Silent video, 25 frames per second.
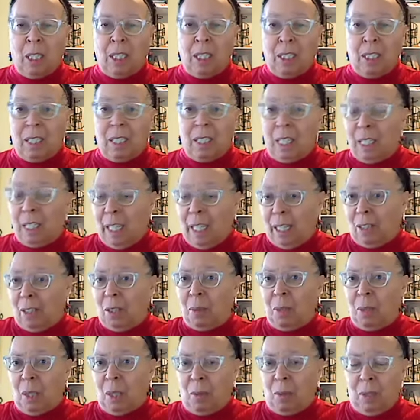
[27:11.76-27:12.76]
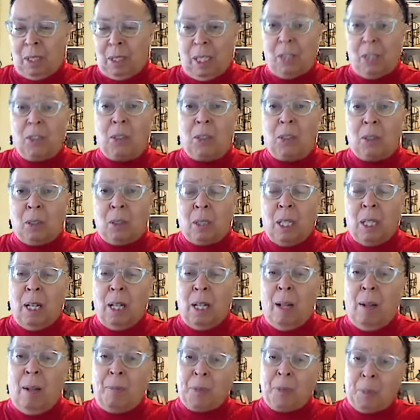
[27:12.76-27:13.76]
to get to a credential,
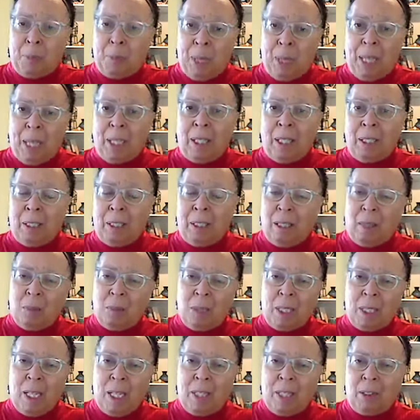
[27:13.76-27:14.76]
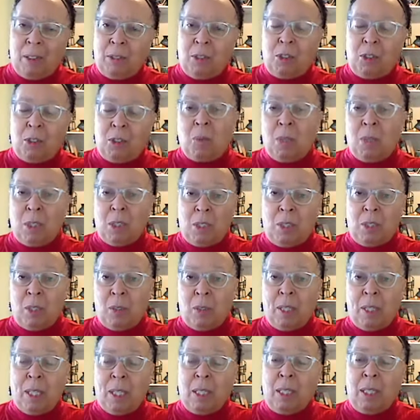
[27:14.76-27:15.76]
depending on what kind of situation
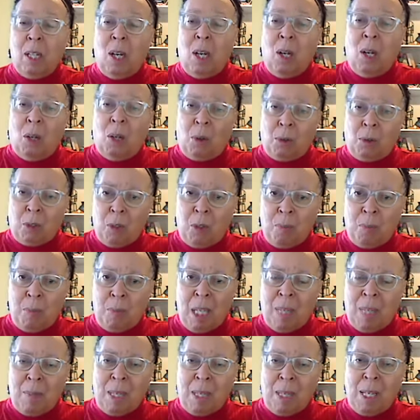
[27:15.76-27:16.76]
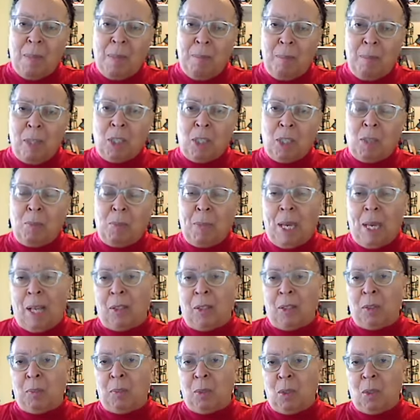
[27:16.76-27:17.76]
they're in, or there may be a
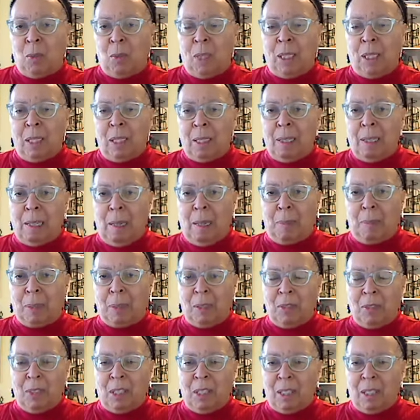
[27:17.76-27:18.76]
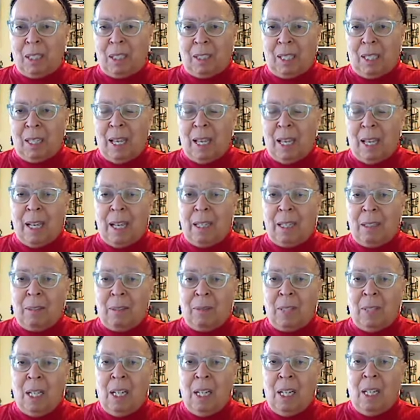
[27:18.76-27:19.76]
mismatch between the competencies that they
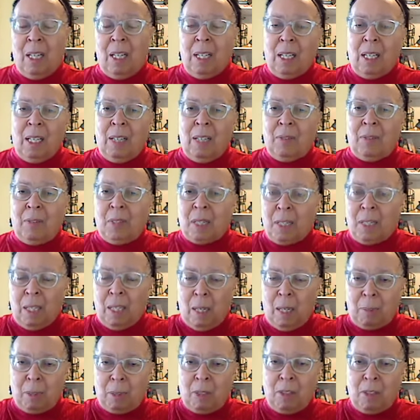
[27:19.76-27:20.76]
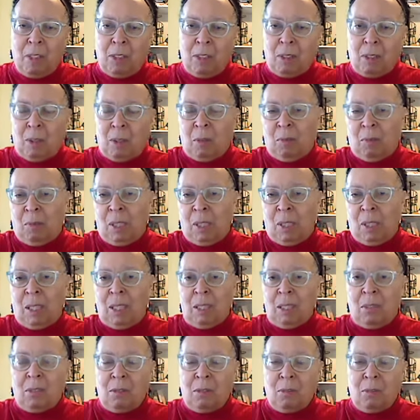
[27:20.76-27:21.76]
have and the competencies that are
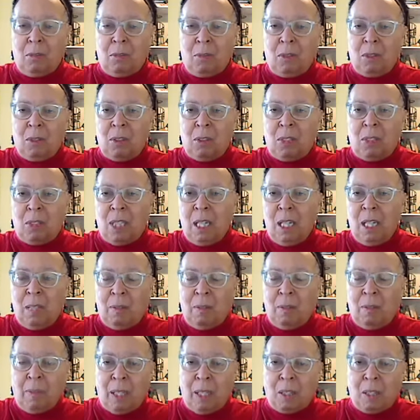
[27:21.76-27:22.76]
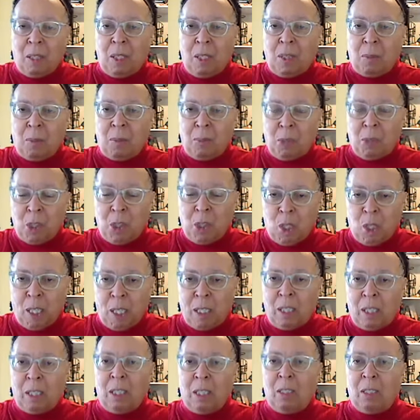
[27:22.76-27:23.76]
really seen, valued, and
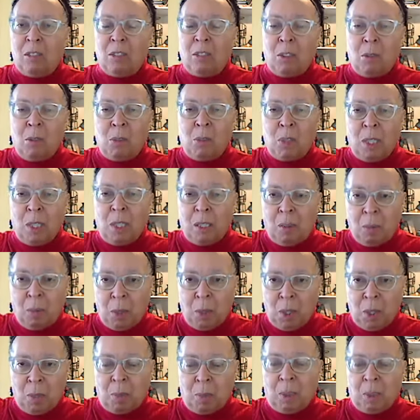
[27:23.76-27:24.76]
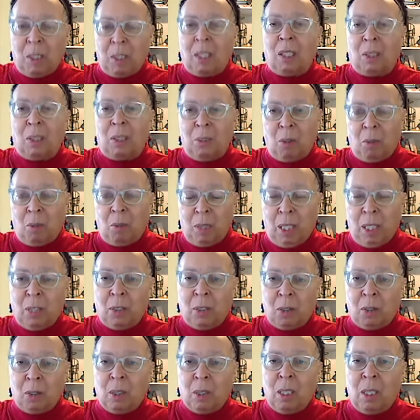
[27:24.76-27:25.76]
appreciated and associated with a particular
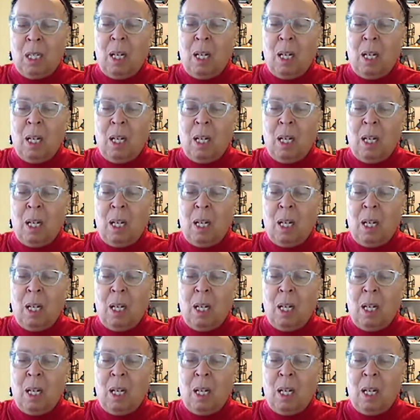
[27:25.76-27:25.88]
credential.